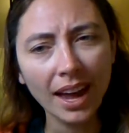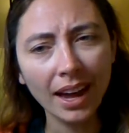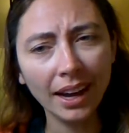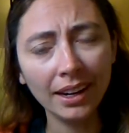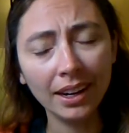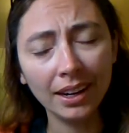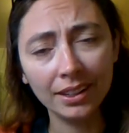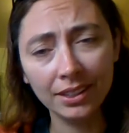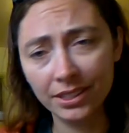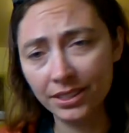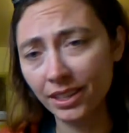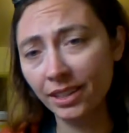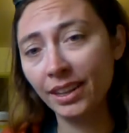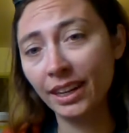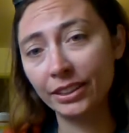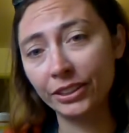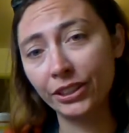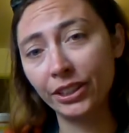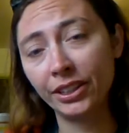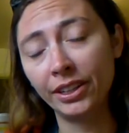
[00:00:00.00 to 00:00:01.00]
I got a
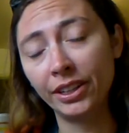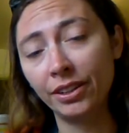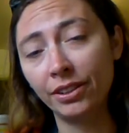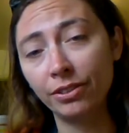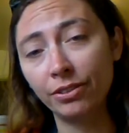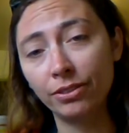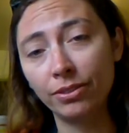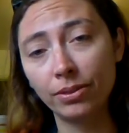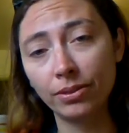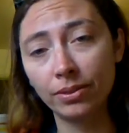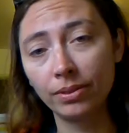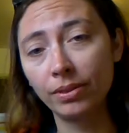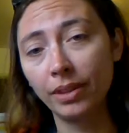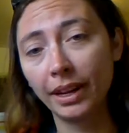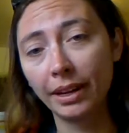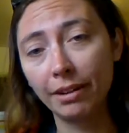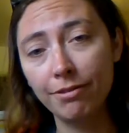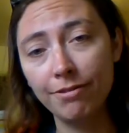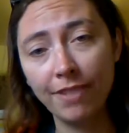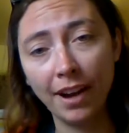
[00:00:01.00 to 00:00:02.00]
selection of
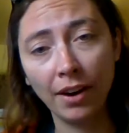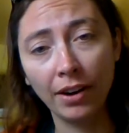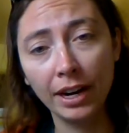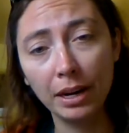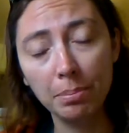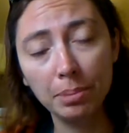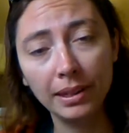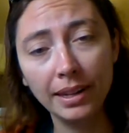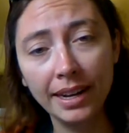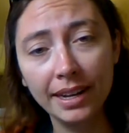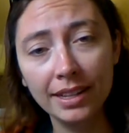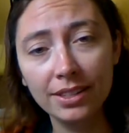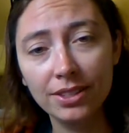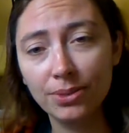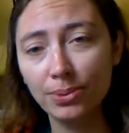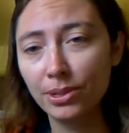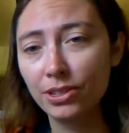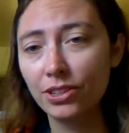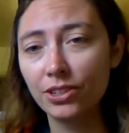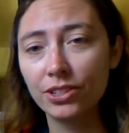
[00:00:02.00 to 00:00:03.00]
like fairy
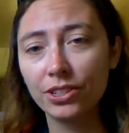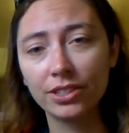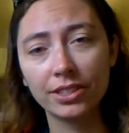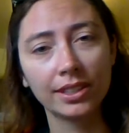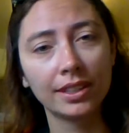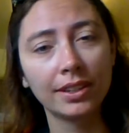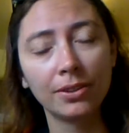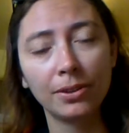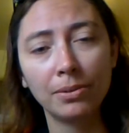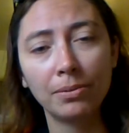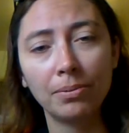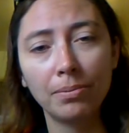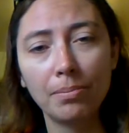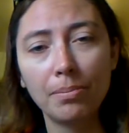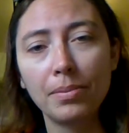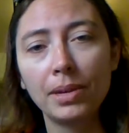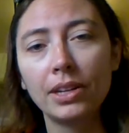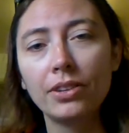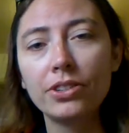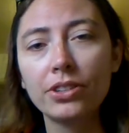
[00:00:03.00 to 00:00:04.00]
plants, which are just little
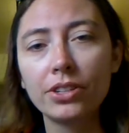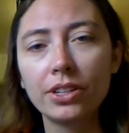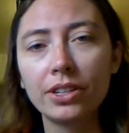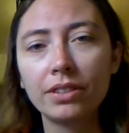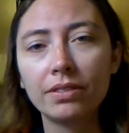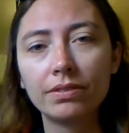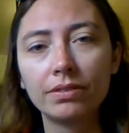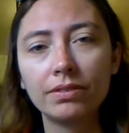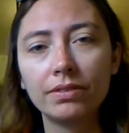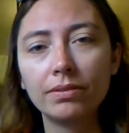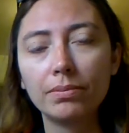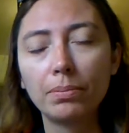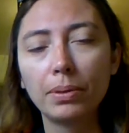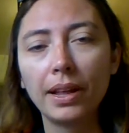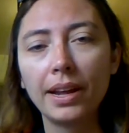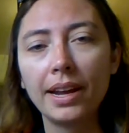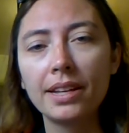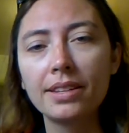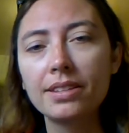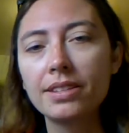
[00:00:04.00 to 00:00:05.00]
miniature
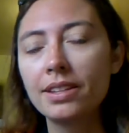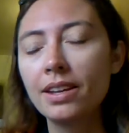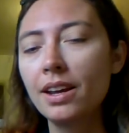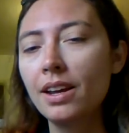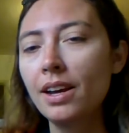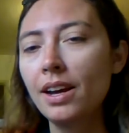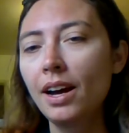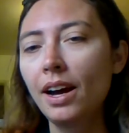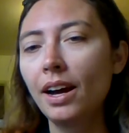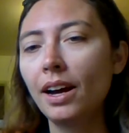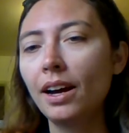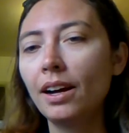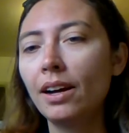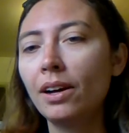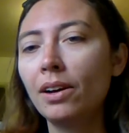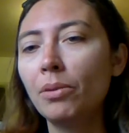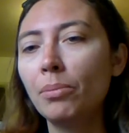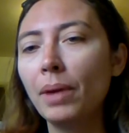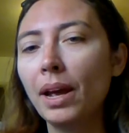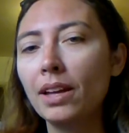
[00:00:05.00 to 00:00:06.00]
plants,
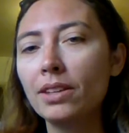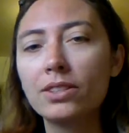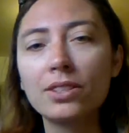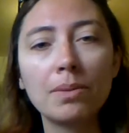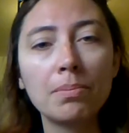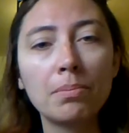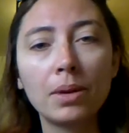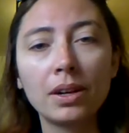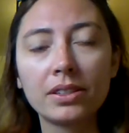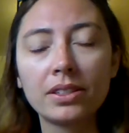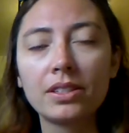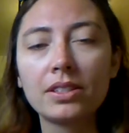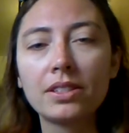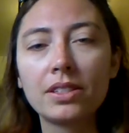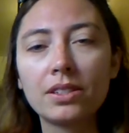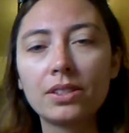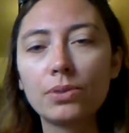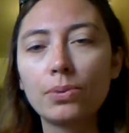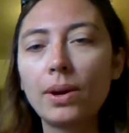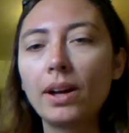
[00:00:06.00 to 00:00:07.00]
and some
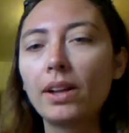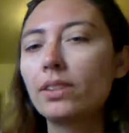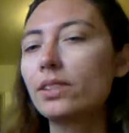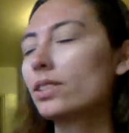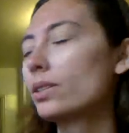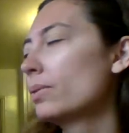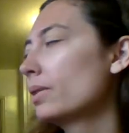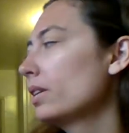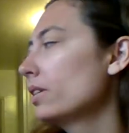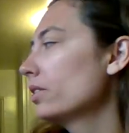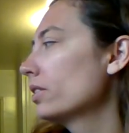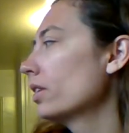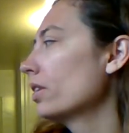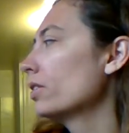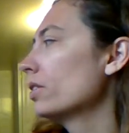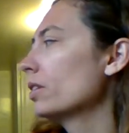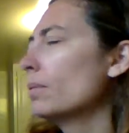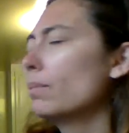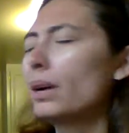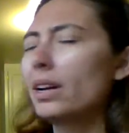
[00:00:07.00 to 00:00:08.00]
mosses as well. So we use
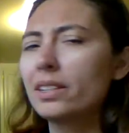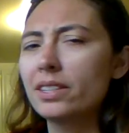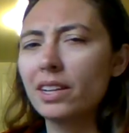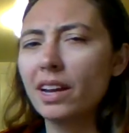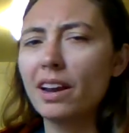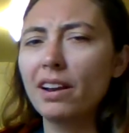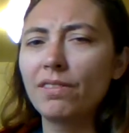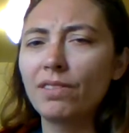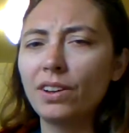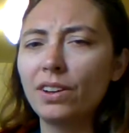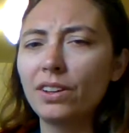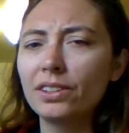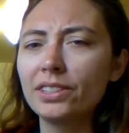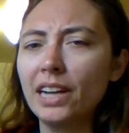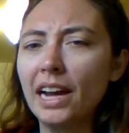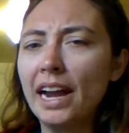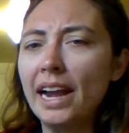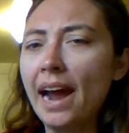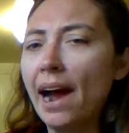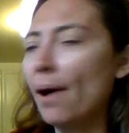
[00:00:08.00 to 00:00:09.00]
those. The moss kind of all
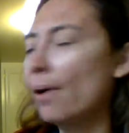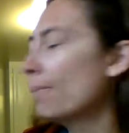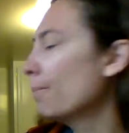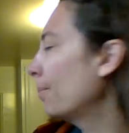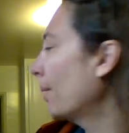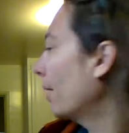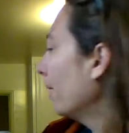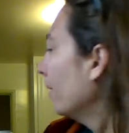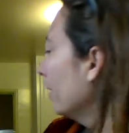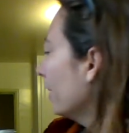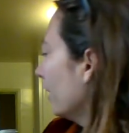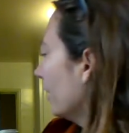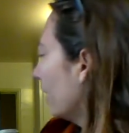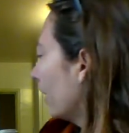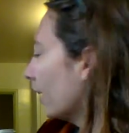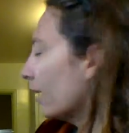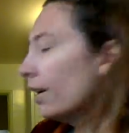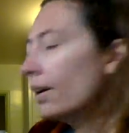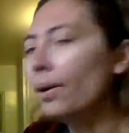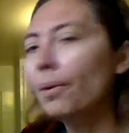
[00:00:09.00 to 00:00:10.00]
died out, but
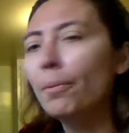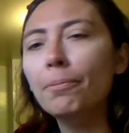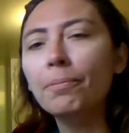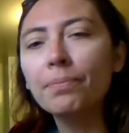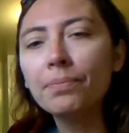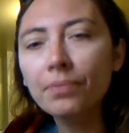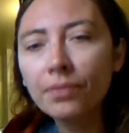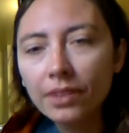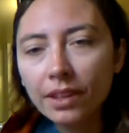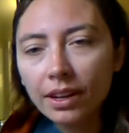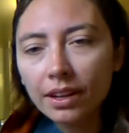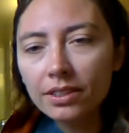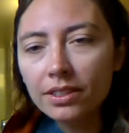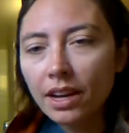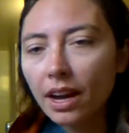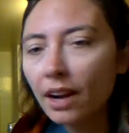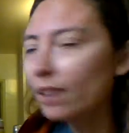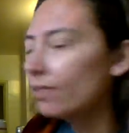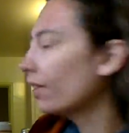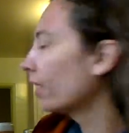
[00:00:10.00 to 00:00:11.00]
it's kind